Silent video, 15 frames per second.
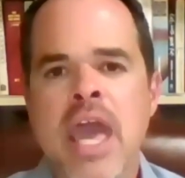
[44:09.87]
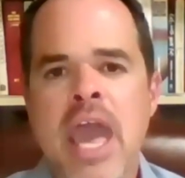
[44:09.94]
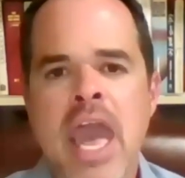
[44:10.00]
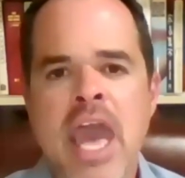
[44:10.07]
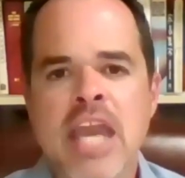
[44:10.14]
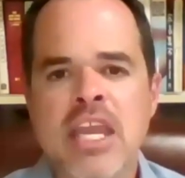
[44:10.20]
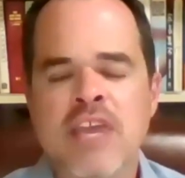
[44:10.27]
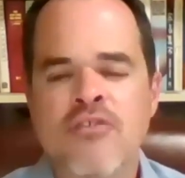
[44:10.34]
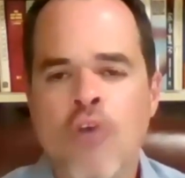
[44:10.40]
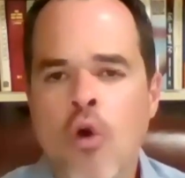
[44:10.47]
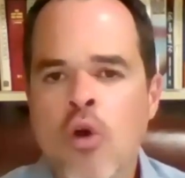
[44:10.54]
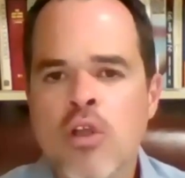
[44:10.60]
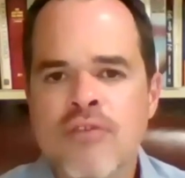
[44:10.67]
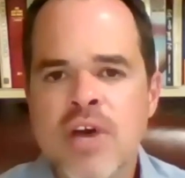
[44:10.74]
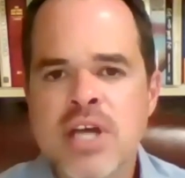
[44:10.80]
And if
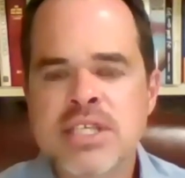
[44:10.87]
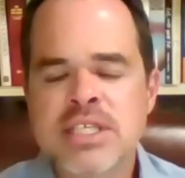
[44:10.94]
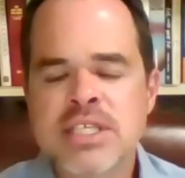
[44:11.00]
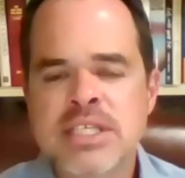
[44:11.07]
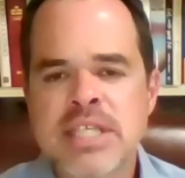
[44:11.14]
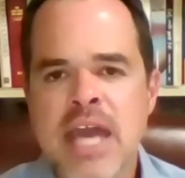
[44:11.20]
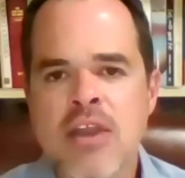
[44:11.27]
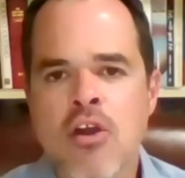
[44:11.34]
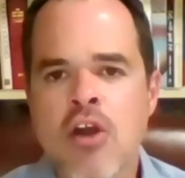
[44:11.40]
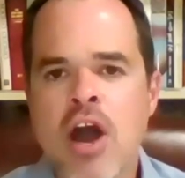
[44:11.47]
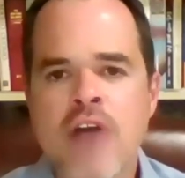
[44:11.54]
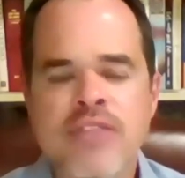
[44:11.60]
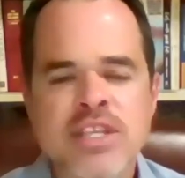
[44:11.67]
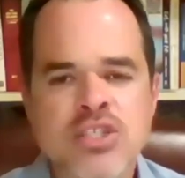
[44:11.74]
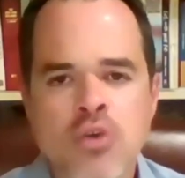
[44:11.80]
all of us that are
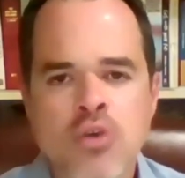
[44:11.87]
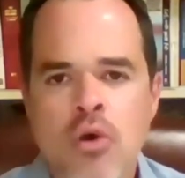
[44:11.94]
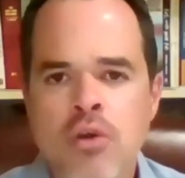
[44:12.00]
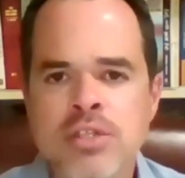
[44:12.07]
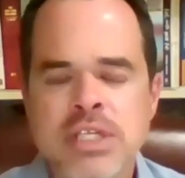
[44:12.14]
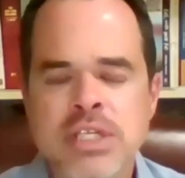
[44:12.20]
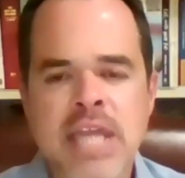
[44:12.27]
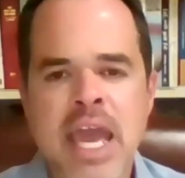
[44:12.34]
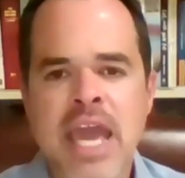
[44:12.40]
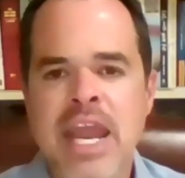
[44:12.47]
on this call today,